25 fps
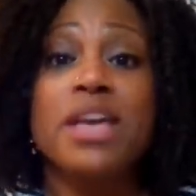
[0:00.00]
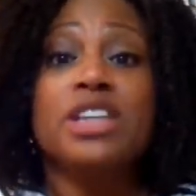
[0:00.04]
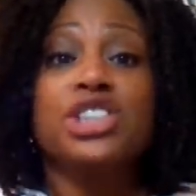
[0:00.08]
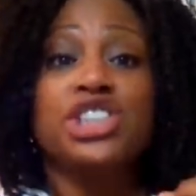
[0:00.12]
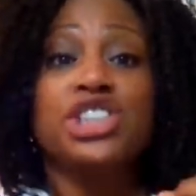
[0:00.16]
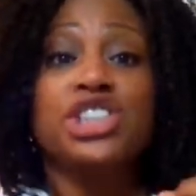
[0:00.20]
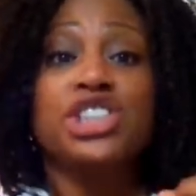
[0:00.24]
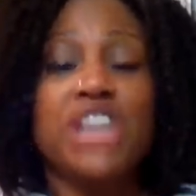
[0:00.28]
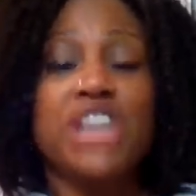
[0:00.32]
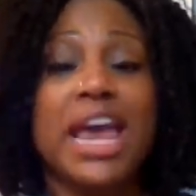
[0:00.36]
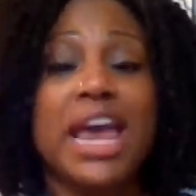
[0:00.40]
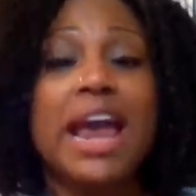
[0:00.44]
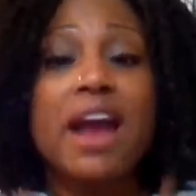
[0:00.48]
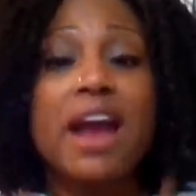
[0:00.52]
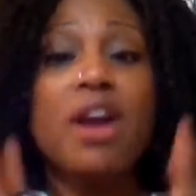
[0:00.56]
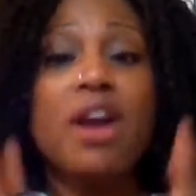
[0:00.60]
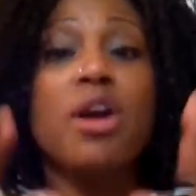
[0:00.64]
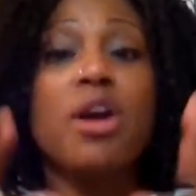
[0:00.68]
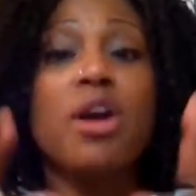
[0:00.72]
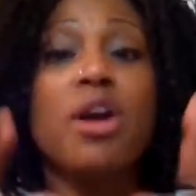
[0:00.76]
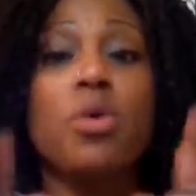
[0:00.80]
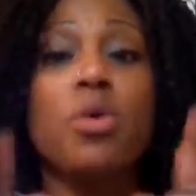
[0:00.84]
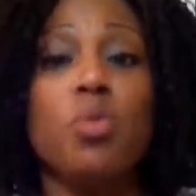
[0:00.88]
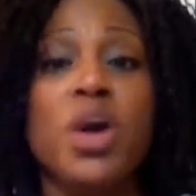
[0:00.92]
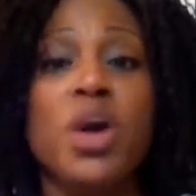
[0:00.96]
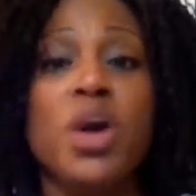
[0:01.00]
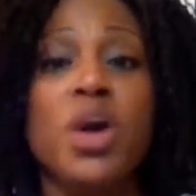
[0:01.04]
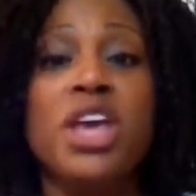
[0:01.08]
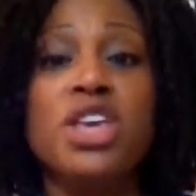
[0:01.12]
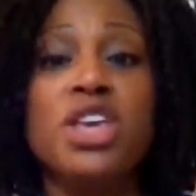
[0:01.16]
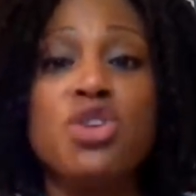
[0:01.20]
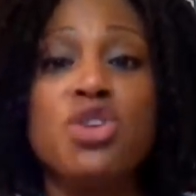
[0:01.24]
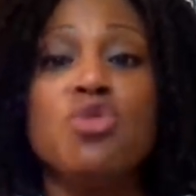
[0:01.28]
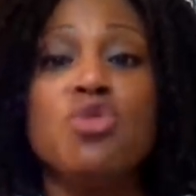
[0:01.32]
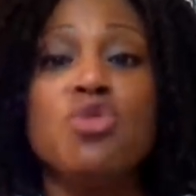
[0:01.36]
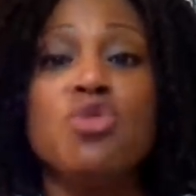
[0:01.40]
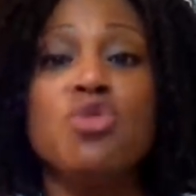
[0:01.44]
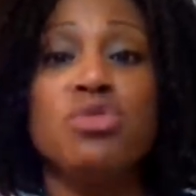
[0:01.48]
share
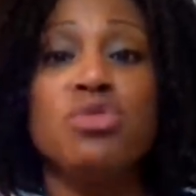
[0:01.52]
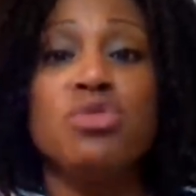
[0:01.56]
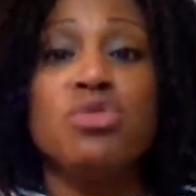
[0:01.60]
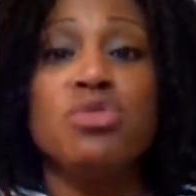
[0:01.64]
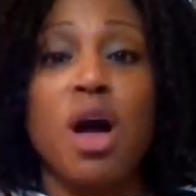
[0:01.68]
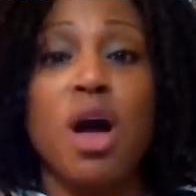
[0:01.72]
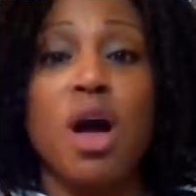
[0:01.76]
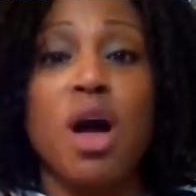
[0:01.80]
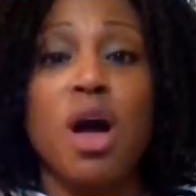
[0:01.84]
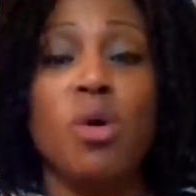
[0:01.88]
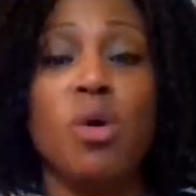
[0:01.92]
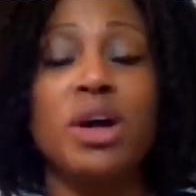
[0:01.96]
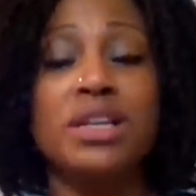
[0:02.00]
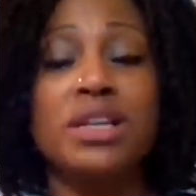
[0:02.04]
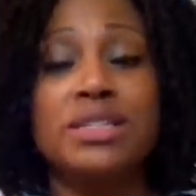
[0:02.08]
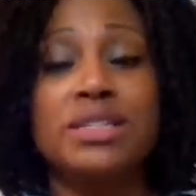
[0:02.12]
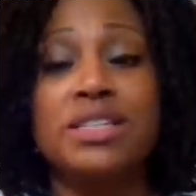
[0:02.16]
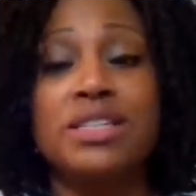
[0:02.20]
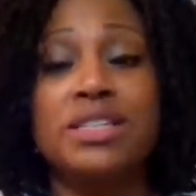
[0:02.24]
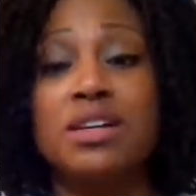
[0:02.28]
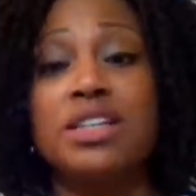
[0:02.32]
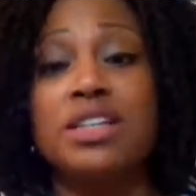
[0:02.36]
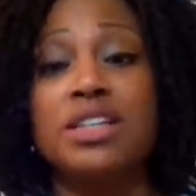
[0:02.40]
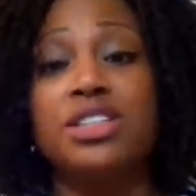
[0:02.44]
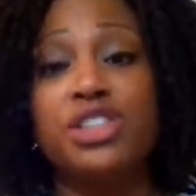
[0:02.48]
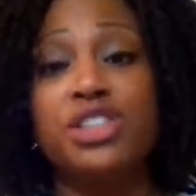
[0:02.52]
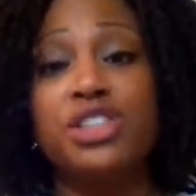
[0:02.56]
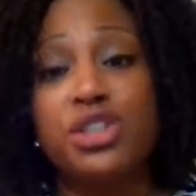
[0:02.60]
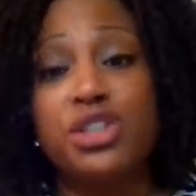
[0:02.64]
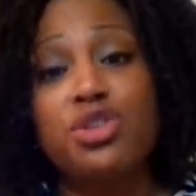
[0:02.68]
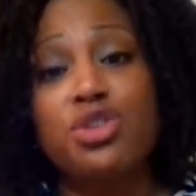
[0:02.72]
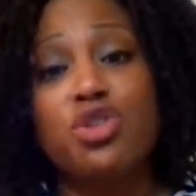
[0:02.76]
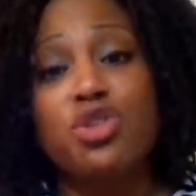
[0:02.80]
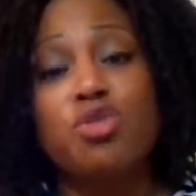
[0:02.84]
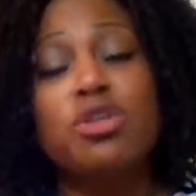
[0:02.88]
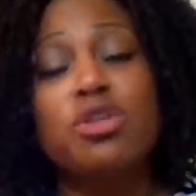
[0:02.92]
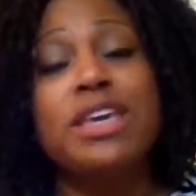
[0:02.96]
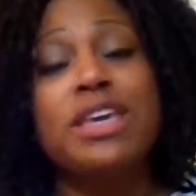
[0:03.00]
what you know
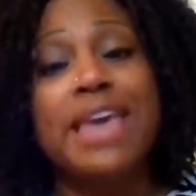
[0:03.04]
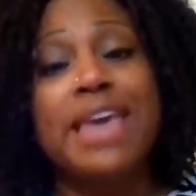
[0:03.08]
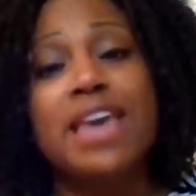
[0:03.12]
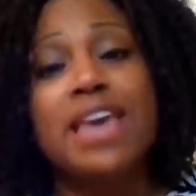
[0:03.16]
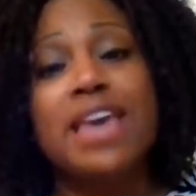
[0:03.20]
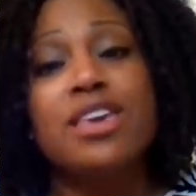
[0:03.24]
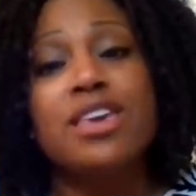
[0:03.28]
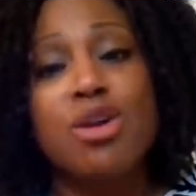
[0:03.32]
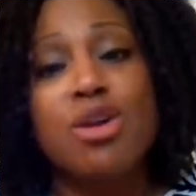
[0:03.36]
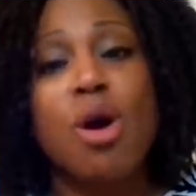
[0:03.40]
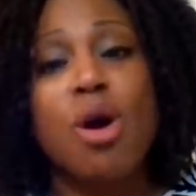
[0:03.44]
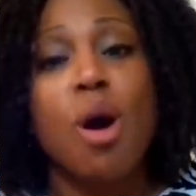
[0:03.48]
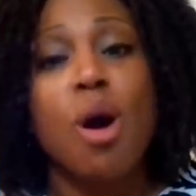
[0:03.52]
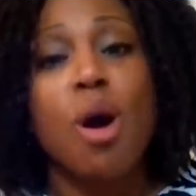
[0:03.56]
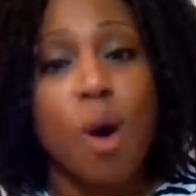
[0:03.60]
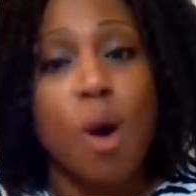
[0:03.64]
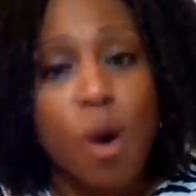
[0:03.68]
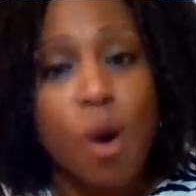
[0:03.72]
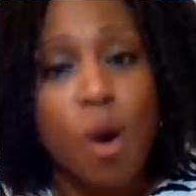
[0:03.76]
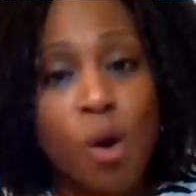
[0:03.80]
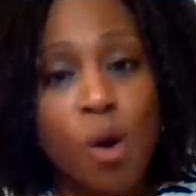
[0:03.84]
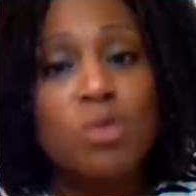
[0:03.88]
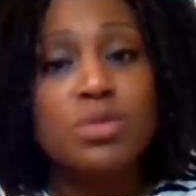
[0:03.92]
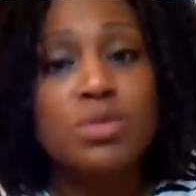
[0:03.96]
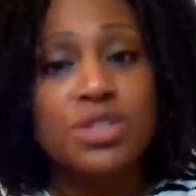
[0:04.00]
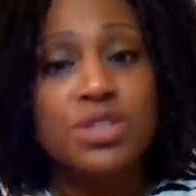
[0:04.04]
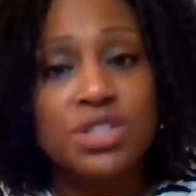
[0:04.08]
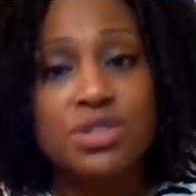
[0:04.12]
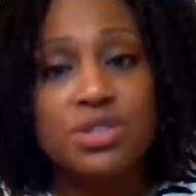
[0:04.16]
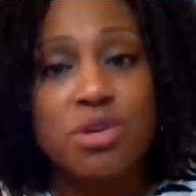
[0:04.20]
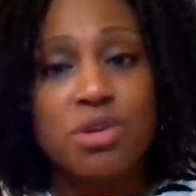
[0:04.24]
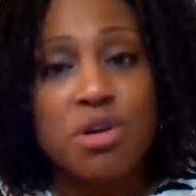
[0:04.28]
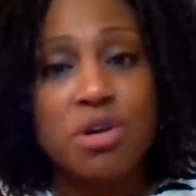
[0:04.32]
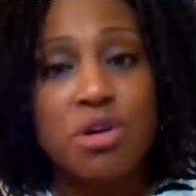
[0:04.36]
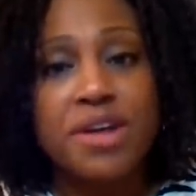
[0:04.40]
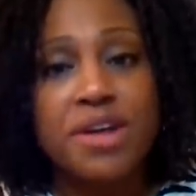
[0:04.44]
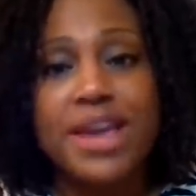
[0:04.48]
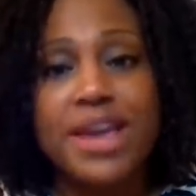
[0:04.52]
until you get your own
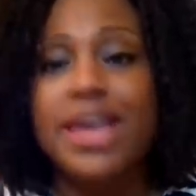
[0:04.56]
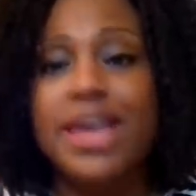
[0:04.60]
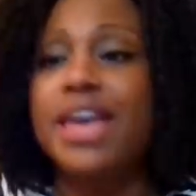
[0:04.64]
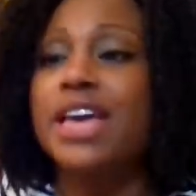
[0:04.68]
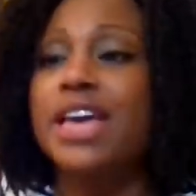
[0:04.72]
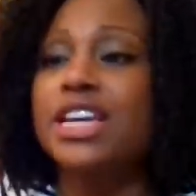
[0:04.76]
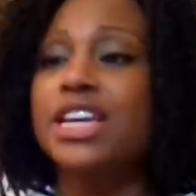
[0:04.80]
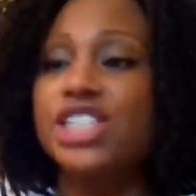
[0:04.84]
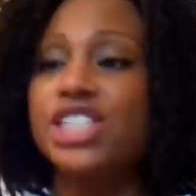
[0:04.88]
story.